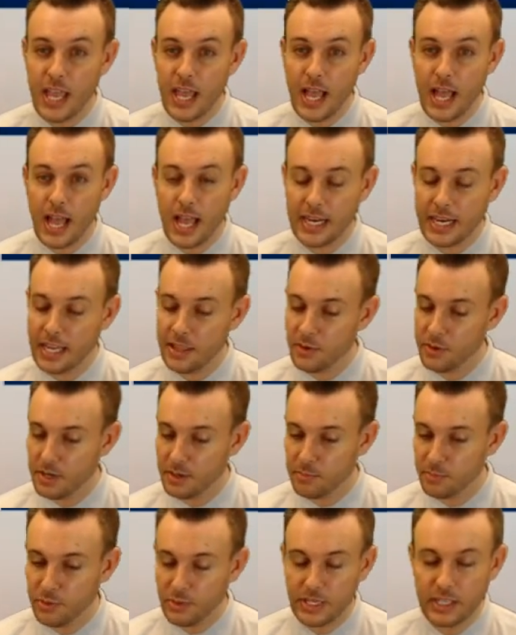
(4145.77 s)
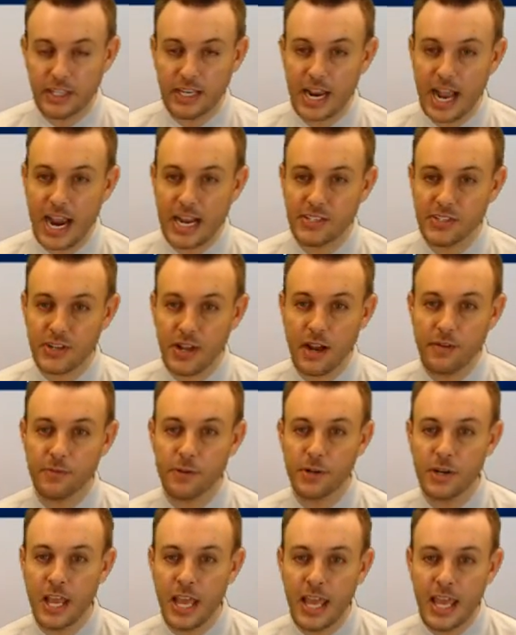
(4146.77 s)
Again, they're completely ice
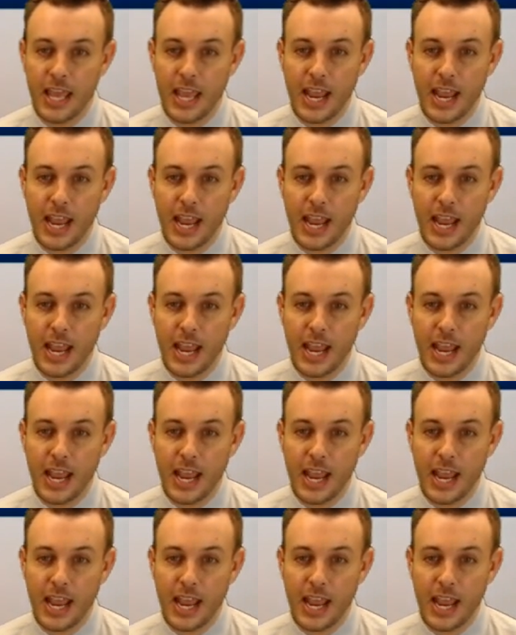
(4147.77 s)
covered.